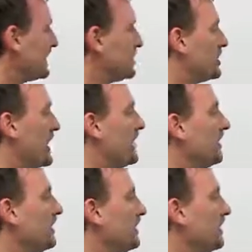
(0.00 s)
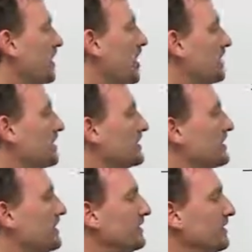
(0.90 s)
Jane got her
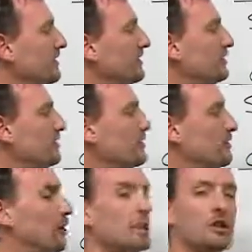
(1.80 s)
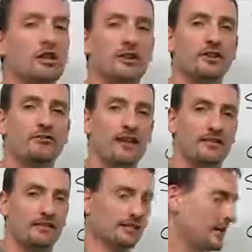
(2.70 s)
sister to sew her a
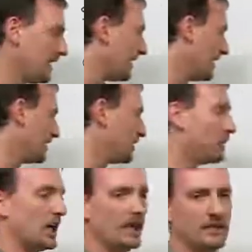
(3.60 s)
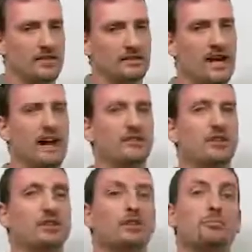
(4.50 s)
dress. Jane is having
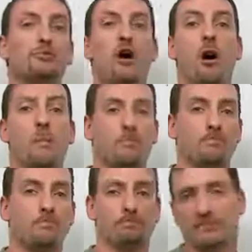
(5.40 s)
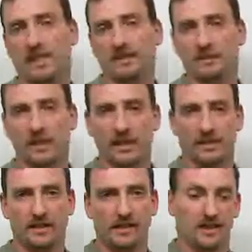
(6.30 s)
her prom next
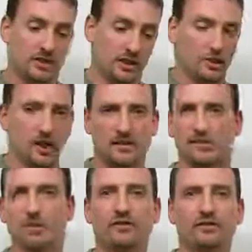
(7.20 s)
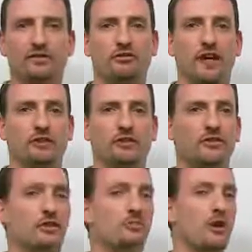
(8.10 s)
week. She wants a beautiful dress to
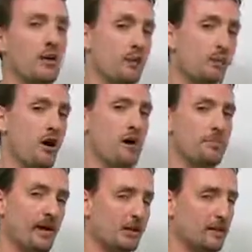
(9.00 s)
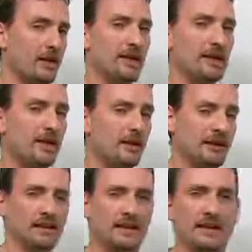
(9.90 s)
her prom. A prom, by the way,
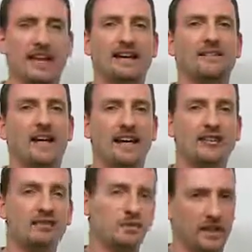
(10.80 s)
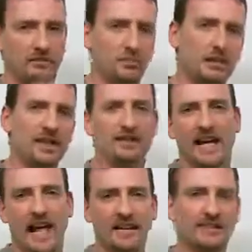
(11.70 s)
is at the end of high school. You have a big
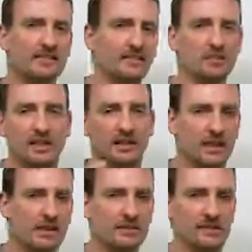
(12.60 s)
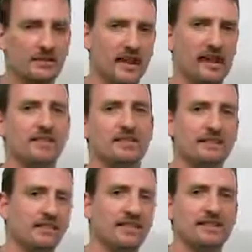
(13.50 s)
dance. Everybody comes and dances
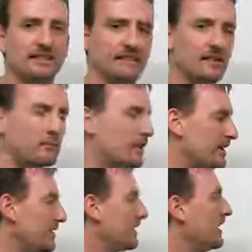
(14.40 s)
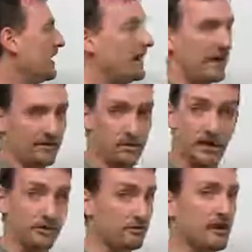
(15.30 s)
and eats and celebrates.
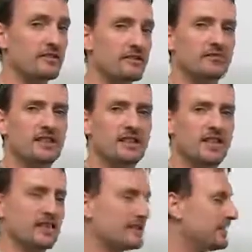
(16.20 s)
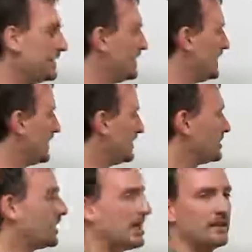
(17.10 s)
Everybody dresses really nicely.
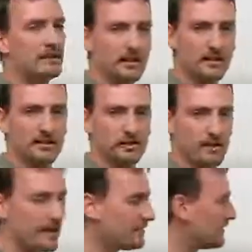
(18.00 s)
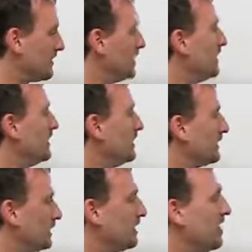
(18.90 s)
Jane needed a dress.
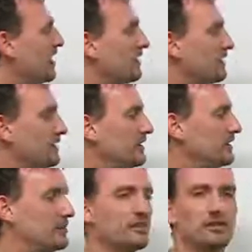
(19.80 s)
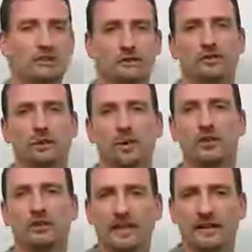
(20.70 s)
She got her sister to sew
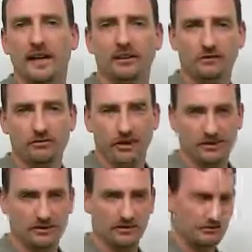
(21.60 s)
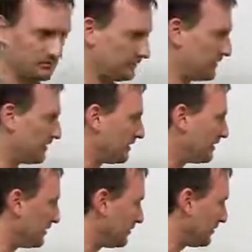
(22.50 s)
her a nice dress because her
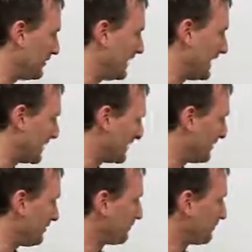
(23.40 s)
sister is very nice.